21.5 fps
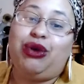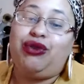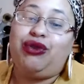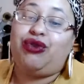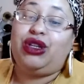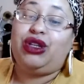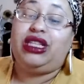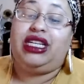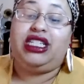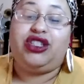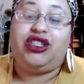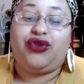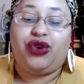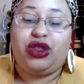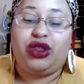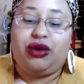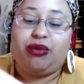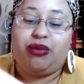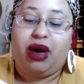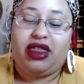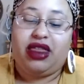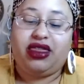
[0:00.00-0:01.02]
released for the
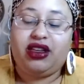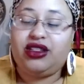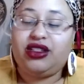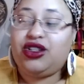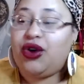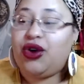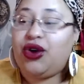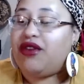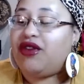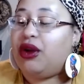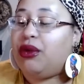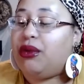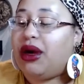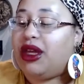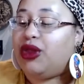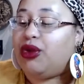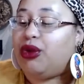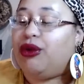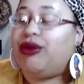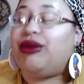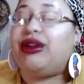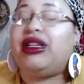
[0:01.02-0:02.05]
month. So every month
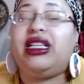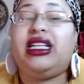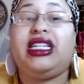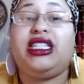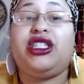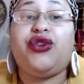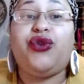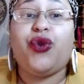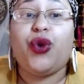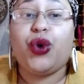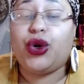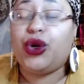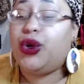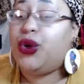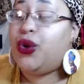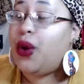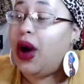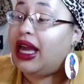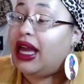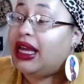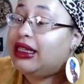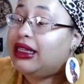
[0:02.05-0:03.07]
we release four new
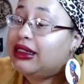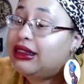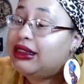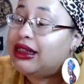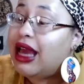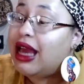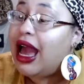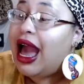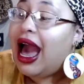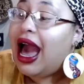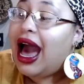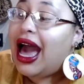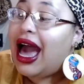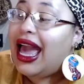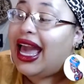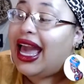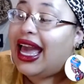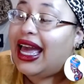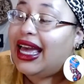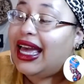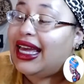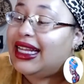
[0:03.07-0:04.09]
wines.
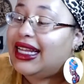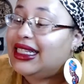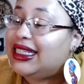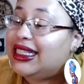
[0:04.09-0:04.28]
And